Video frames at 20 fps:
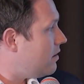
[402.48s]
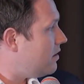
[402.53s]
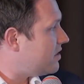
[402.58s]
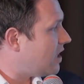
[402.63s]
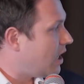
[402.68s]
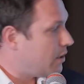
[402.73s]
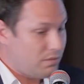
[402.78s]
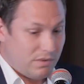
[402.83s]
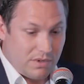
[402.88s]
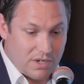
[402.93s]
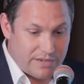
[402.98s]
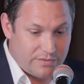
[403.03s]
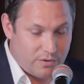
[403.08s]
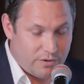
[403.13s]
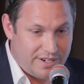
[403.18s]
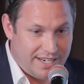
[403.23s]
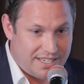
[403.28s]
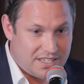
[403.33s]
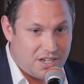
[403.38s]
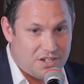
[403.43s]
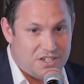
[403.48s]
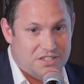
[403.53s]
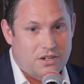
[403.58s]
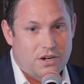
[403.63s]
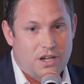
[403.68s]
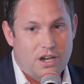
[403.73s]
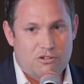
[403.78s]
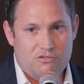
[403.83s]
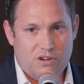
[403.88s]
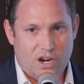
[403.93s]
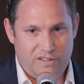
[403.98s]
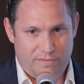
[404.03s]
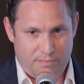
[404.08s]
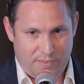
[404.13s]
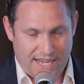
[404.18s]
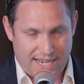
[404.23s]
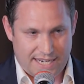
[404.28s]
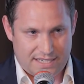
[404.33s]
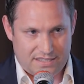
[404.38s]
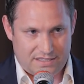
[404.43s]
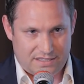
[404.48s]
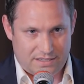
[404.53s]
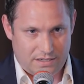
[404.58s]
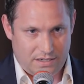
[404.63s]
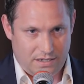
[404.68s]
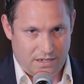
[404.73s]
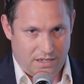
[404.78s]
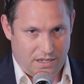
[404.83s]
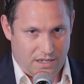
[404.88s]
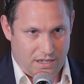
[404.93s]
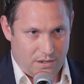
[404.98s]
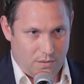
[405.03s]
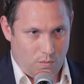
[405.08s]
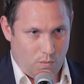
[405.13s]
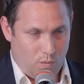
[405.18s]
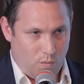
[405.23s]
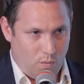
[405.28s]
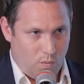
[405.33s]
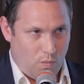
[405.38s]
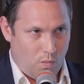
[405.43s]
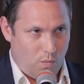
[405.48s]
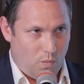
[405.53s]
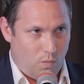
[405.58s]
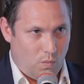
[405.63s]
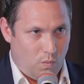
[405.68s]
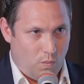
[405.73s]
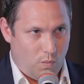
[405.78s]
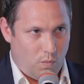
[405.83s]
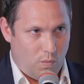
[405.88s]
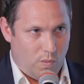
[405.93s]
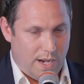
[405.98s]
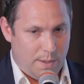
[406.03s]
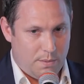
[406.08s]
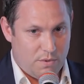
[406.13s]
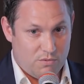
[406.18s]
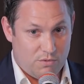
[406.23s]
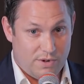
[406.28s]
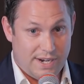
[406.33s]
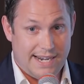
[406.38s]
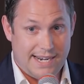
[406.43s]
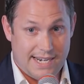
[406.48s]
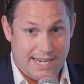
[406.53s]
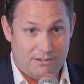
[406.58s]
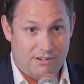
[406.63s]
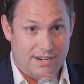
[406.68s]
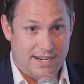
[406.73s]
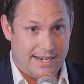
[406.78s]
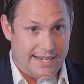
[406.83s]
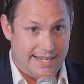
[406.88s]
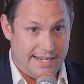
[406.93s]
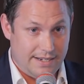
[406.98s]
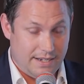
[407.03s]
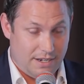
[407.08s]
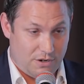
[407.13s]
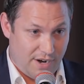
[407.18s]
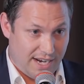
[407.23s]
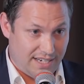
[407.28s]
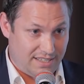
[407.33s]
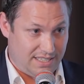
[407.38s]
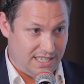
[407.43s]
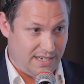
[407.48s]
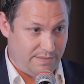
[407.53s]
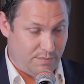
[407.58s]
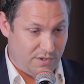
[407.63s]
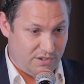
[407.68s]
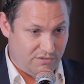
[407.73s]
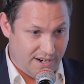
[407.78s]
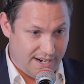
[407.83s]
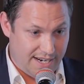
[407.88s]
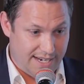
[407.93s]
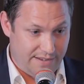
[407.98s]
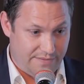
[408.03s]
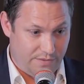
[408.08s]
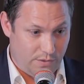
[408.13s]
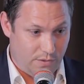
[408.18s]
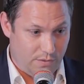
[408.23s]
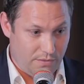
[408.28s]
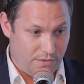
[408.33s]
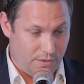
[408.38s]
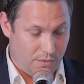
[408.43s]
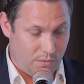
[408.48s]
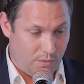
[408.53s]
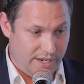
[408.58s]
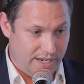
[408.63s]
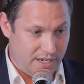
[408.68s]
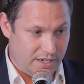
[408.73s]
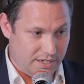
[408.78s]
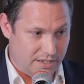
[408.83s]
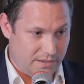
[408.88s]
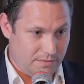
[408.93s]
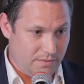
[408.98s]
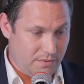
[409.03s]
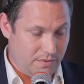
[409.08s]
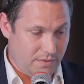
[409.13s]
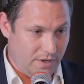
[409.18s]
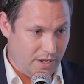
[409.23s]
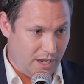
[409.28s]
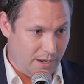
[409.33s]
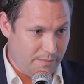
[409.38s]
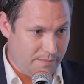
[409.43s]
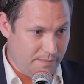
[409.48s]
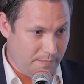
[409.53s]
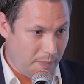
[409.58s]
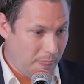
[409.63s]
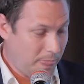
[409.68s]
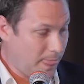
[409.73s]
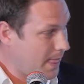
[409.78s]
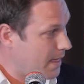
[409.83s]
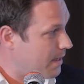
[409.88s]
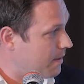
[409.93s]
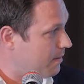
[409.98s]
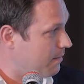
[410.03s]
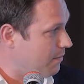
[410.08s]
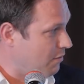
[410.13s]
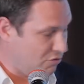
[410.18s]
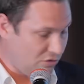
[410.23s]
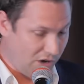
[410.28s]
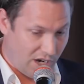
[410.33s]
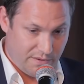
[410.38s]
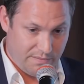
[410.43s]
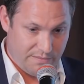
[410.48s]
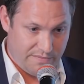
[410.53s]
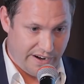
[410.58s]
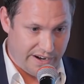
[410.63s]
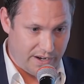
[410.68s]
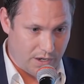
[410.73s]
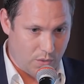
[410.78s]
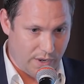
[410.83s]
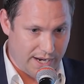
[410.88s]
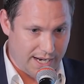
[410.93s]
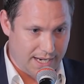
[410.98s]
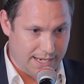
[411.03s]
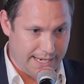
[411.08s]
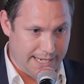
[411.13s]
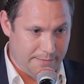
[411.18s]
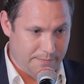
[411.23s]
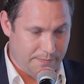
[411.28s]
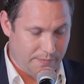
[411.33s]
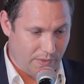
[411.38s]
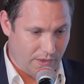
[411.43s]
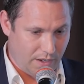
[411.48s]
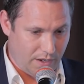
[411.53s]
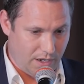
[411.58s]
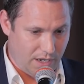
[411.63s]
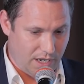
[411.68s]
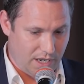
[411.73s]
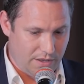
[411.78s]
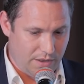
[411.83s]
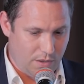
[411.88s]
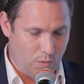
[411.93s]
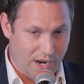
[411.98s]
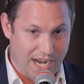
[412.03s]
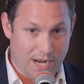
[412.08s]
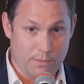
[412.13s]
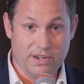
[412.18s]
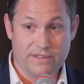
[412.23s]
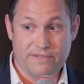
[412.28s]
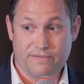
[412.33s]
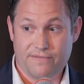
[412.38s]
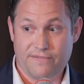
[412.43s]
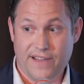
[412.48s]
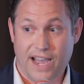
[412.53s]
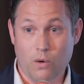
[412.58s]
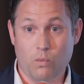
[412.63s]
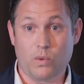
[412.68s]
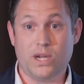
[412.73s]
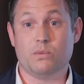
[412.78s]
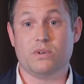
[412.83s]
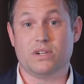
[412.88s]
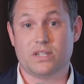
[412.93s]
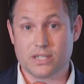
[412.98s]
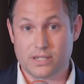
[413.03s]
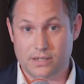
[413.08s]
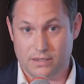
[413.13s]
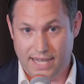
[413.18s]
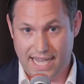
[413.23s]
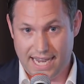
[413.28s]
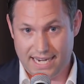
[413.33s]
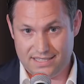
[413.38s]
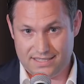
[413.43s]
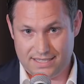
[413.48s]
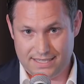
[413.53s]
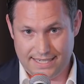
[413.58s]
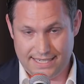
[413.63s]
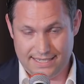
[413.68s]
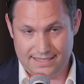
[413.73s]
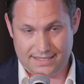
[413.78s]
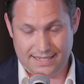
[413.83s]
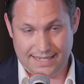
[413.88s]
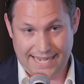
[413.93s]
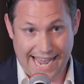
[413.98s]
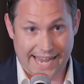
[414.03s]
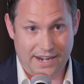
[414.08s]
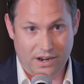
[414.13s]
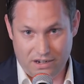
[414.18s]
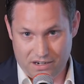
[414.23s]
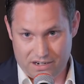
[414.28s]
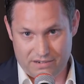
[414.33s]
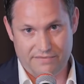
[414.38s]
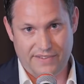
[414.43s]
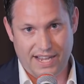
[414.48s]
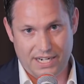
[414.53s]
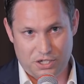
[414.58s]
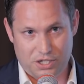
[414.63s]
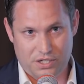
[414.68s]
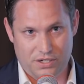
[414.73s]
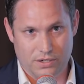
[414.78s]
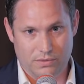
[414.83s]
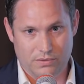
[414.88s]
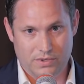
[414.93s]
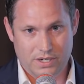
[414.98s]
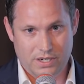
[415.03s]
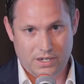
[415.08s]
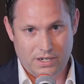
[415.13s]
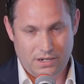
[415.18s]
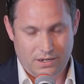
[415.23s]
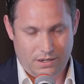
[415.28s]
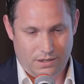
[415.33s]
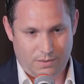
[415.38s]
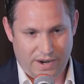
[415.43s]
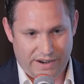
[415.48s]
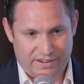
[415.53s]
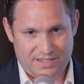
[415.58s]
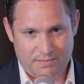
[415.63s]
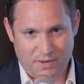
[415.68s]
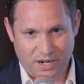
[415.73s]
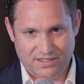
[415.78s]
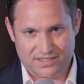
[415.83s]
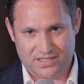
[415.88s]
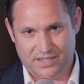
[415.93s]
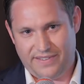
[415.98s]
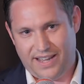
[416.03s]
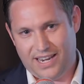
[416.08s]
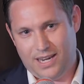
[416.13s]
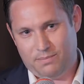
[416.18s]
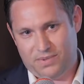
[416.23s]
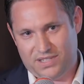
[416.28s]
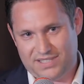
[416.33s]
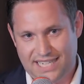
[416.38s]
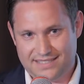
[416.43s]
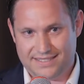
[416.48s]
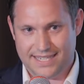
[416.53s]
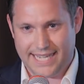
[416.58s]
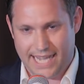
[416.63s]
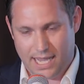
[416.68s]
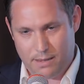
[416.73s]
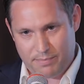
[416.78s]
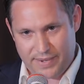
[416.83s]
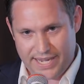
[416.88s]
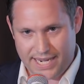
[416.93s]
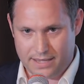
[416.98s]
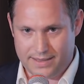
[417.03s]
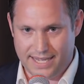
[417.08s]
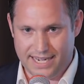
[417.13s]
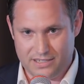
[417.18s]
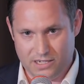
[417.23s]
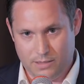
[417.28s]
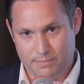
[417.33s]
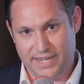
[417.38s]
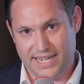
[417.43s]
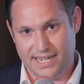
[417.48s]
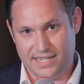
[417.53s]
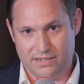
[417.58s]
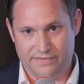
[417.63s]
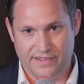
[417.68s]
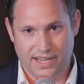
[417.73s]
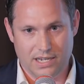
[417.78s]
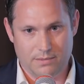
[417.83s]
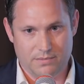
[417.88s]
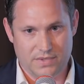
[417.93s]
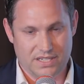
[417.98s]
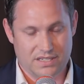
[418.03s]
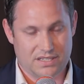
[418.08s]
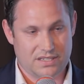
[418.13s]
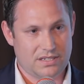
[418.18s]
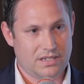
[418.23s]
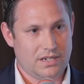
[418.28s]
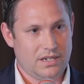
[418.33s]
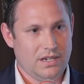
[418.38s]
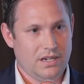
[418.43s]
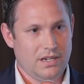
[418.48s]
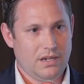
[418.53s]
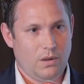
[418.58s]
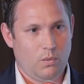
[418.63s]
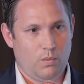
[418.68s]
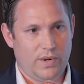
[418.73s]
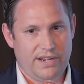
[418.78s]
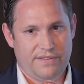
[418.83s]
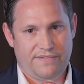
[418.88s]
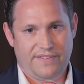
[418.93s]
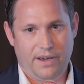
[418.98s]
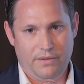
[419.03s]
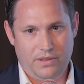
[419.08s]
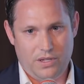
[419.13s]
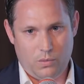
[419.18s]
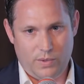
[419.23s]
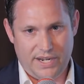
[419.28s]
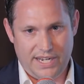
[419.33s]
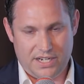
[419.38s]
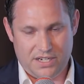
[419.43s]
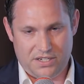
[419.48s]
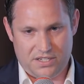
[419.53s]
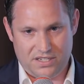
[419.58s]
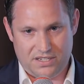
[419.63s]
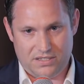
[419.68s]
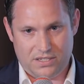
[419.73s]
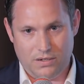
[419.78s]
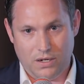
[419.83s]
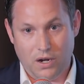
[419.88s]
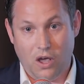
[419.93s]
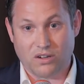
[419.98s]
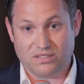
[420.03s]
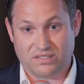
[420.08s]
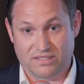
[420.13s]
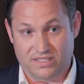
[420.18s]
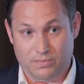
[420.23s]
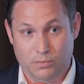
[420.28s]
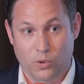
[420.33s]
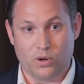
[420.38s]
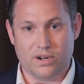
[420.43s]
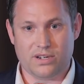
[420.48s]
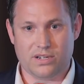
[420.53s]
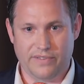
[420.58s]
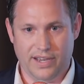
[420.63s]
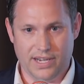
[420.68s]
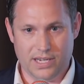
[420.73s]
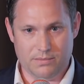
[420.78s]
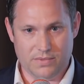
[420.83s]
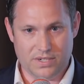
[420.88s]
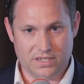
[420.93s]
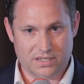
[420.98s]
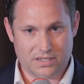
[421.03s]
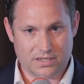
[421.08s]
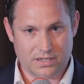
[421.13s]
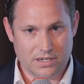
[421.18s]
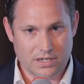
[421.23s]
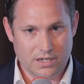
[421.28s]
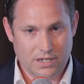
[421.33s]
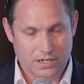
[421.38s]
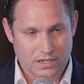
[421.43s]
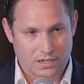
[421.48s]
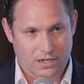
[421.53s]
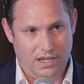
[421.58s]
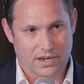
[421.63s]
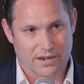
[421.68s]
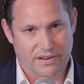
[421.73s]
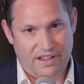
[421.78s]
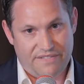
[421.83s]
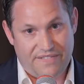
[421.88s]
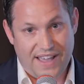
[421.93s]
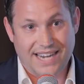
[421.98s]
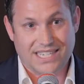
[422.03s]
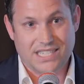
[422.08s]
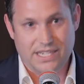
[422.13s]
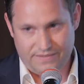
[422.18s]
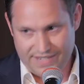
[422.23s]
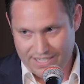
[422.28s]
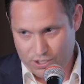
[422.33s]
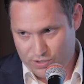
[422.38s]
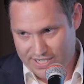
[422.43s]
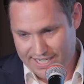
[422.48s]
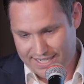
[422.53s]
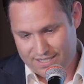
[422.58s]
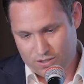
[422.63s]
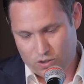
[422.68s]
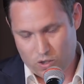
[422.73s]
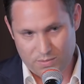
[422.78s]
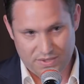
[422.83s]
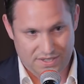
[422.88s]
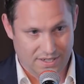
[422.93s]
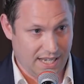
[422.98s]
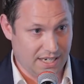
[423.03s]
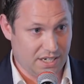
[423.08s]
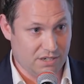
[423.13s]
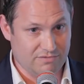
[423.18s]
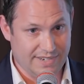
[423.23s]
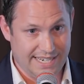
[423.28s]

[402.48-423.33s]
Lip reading: So I've already touched on our growth plans. We were really aggressive. We really thought that we could grow very quickly. The way we felt we would do that is again unconventional. Whereas most developers, as they get bigger, they do bigger developments. We felt that we could just do lots of smaller developments and effectively treat it almost like a